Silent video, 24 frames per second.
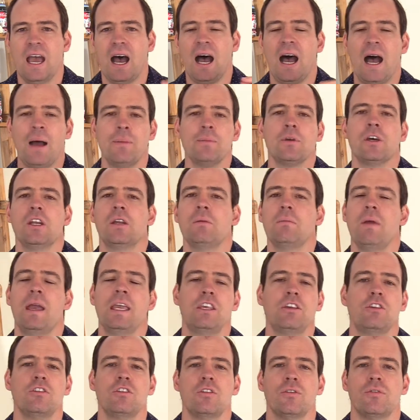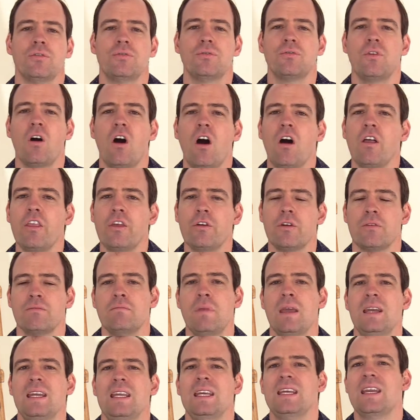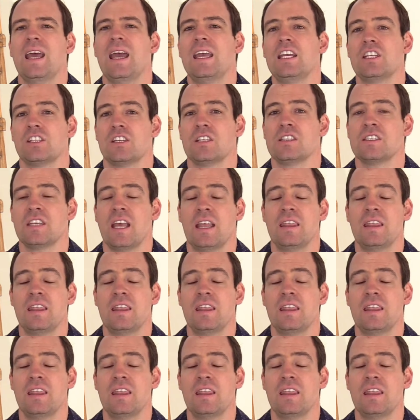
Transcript: I'm going to make you the father of many nations.